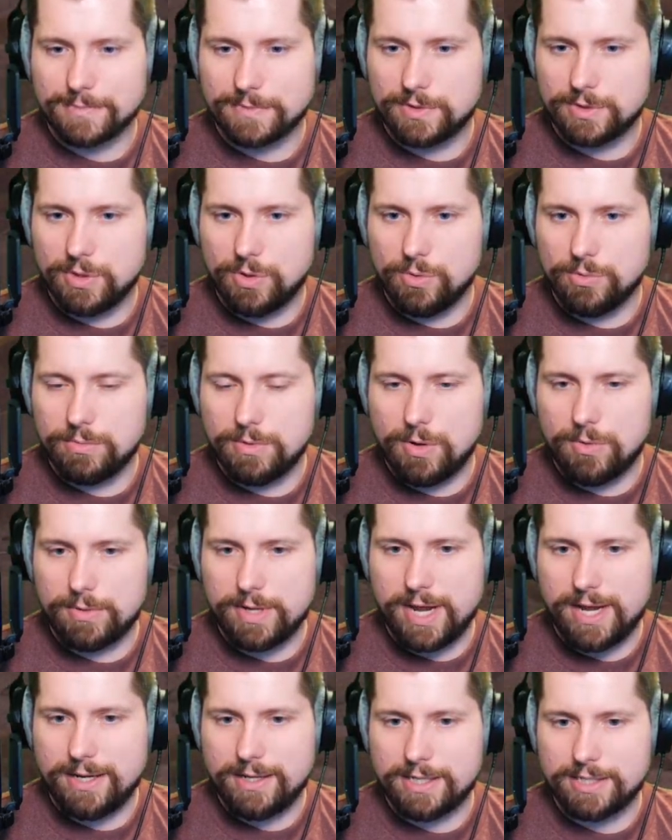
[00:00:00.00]
Oh,
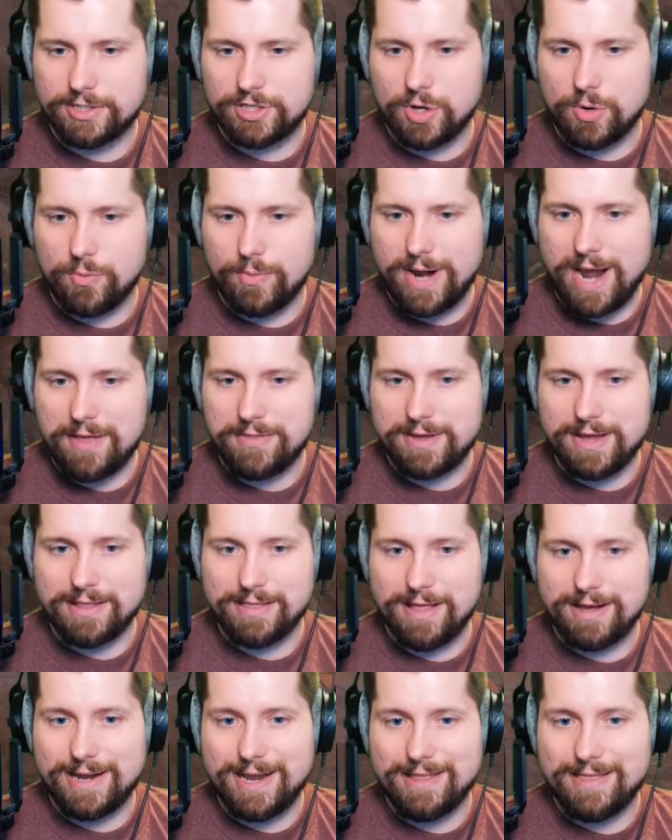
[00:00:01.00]
okay. And so we have to get
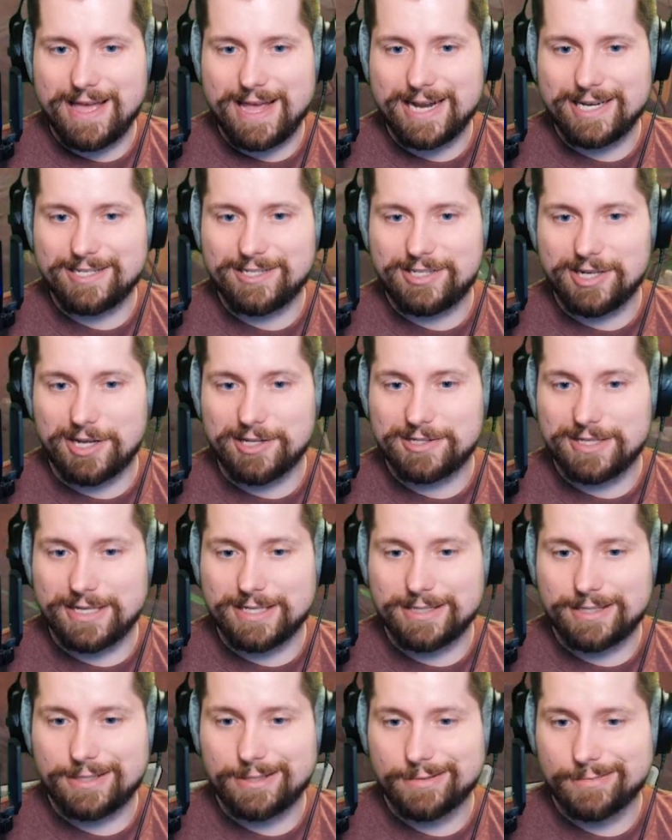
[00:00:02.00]
lucky that it
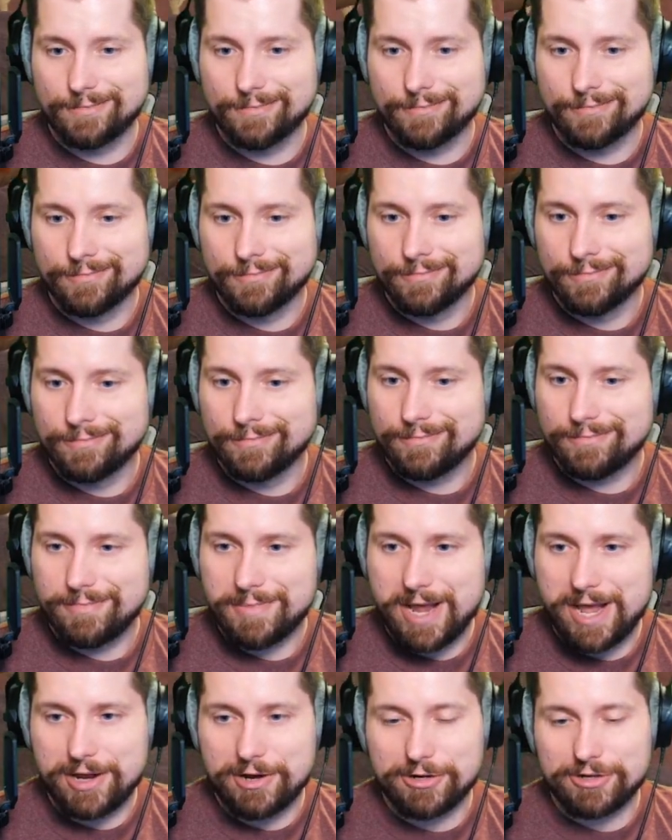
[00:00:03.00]
doesn't
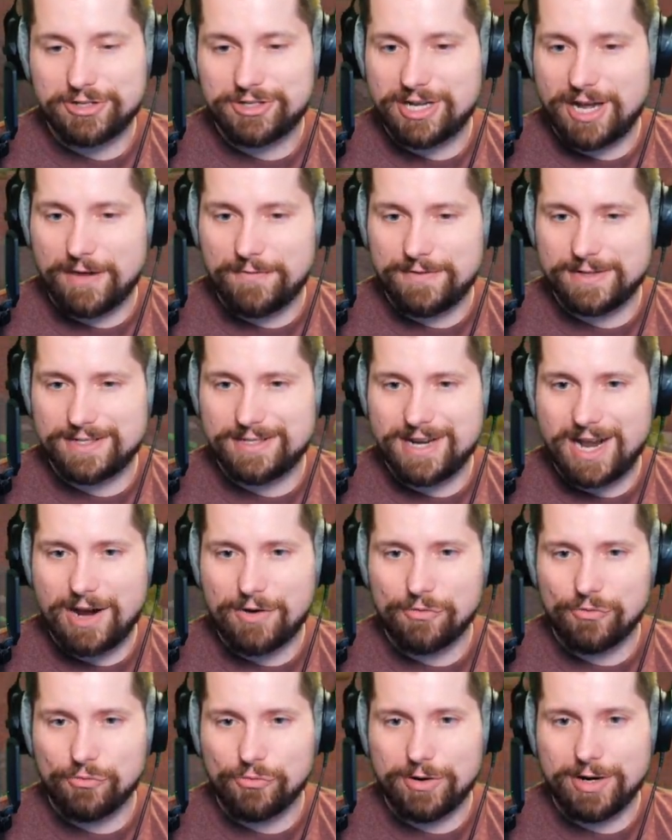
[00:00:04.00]
hit our stuff. It's not
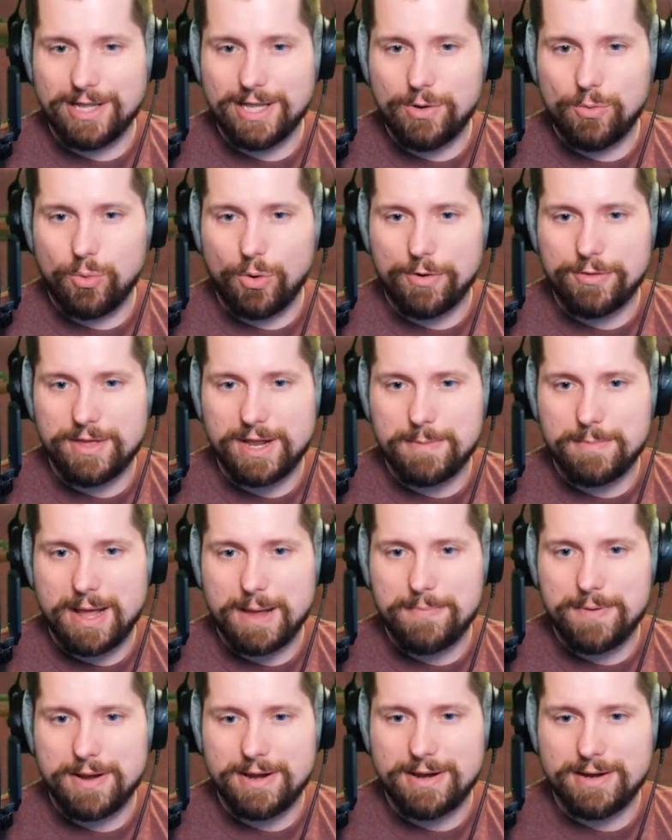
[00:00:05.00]
really worth it in my
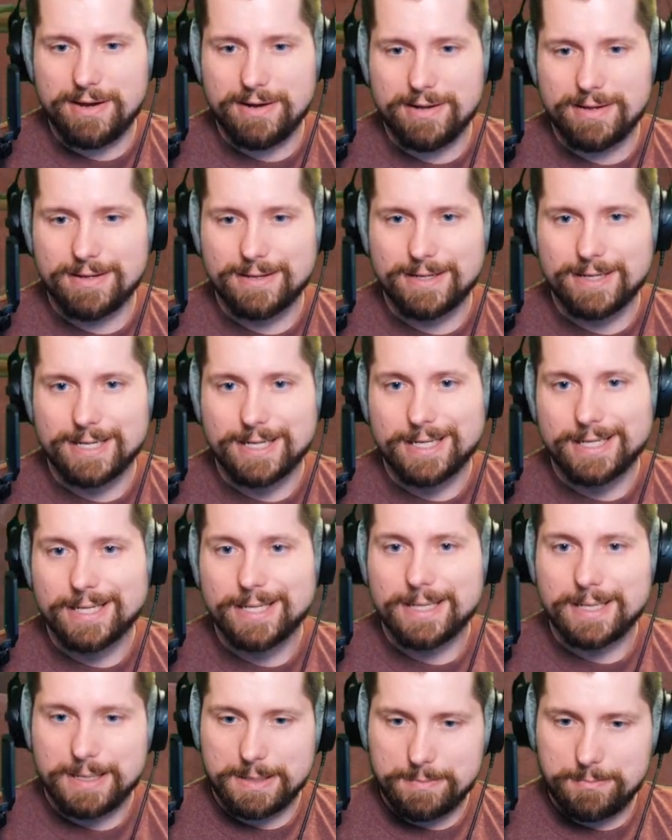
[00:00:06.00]
opinion,
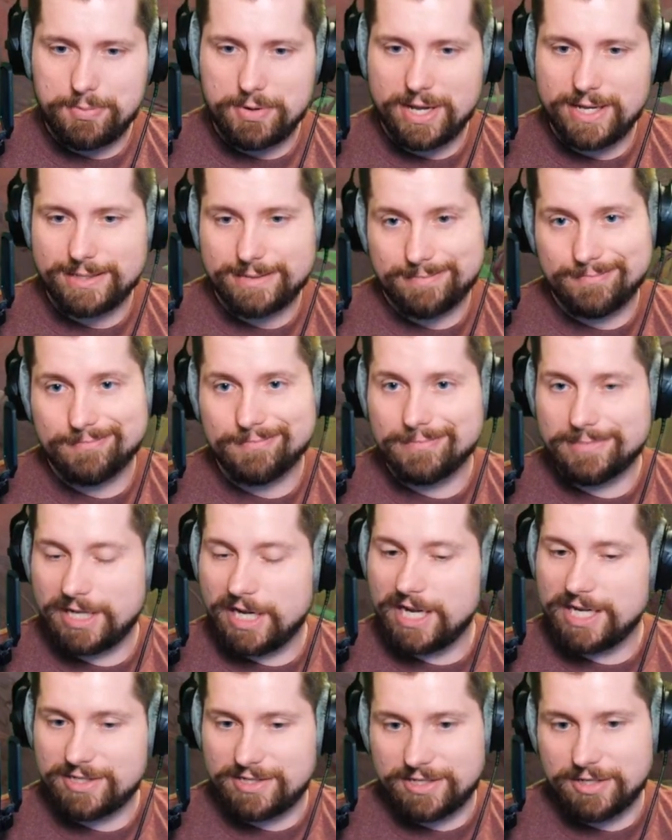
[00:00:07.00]
but
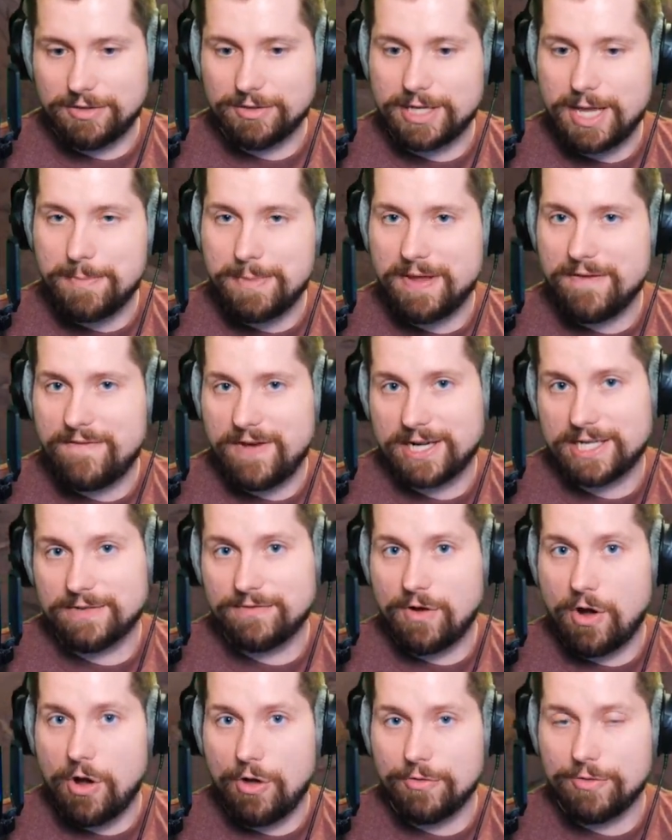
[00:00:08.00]
it still can be effective
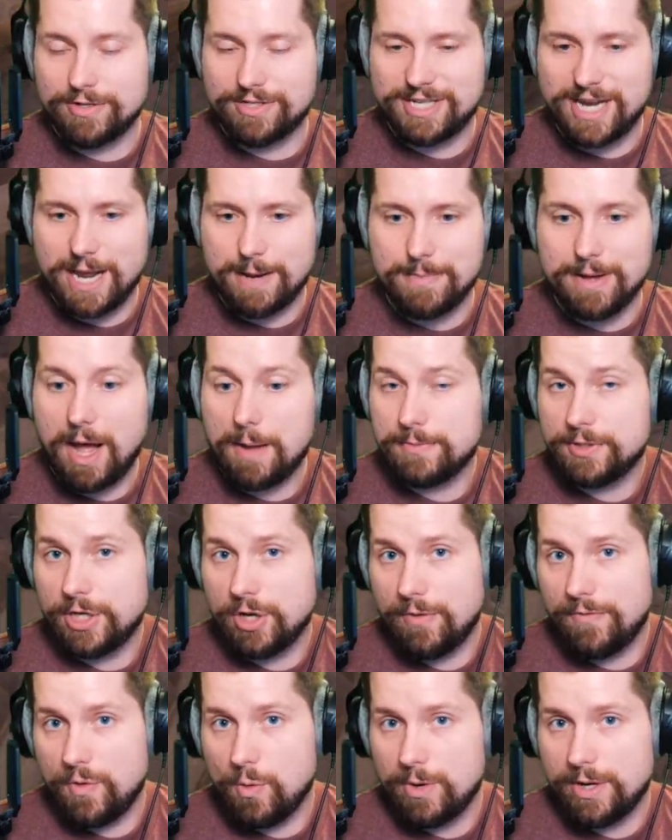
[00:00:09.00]
all the same. Up to
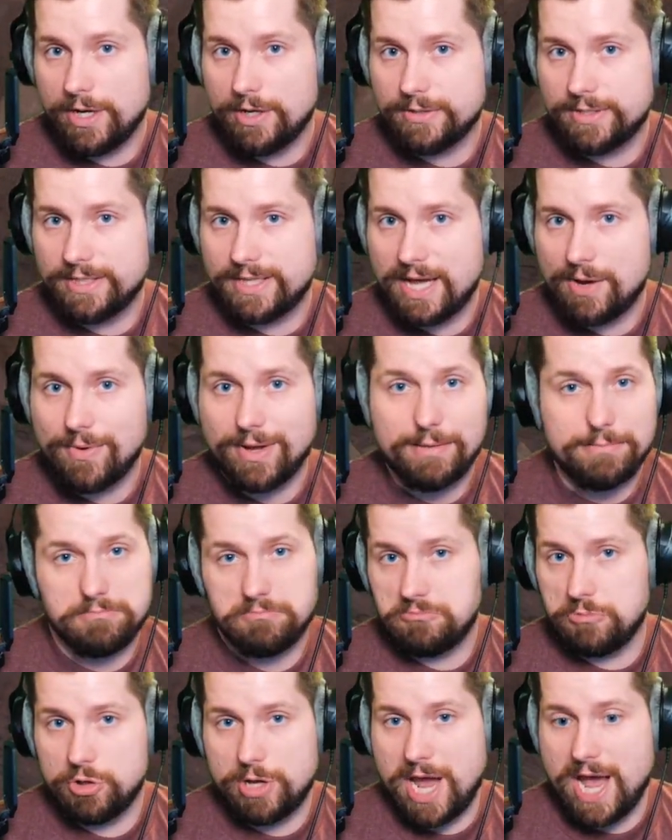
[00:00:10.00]
you if you want to use it that way.
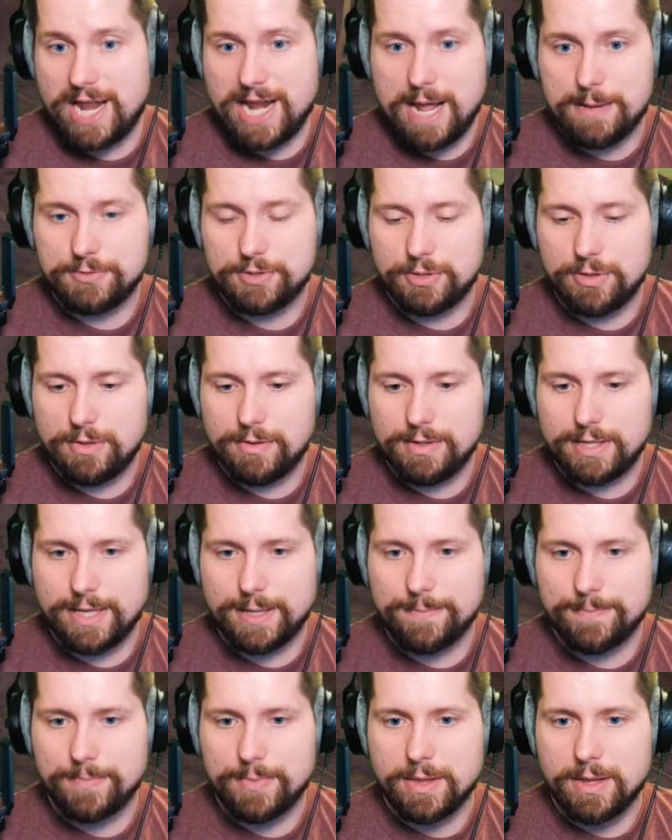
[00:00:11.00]
You can,
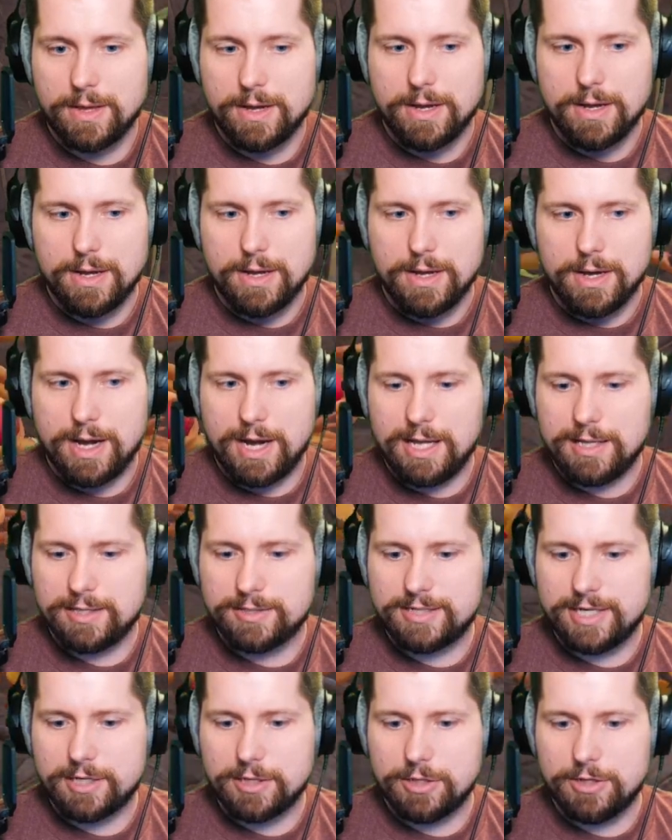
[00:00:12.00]
absolutely. Let's
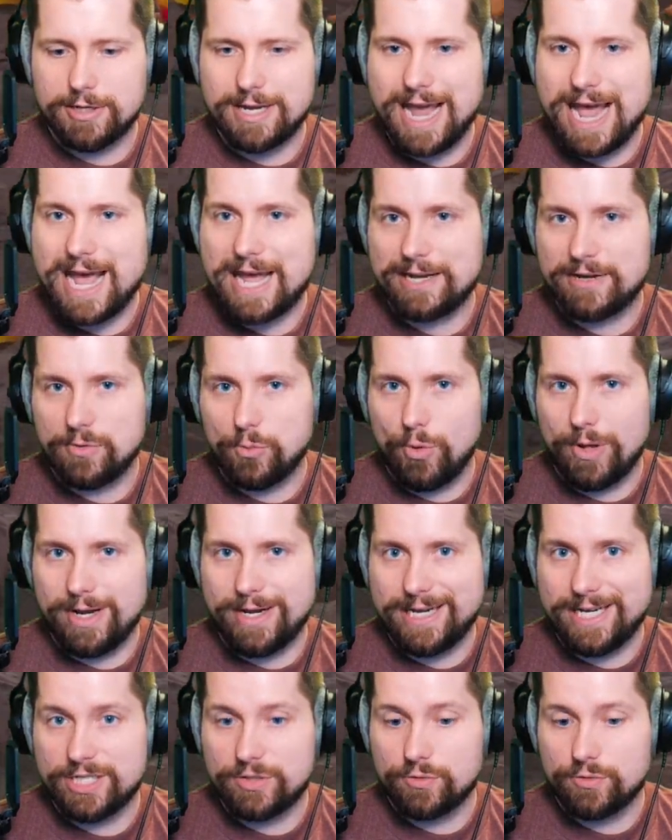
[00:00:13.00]
take a look at what needs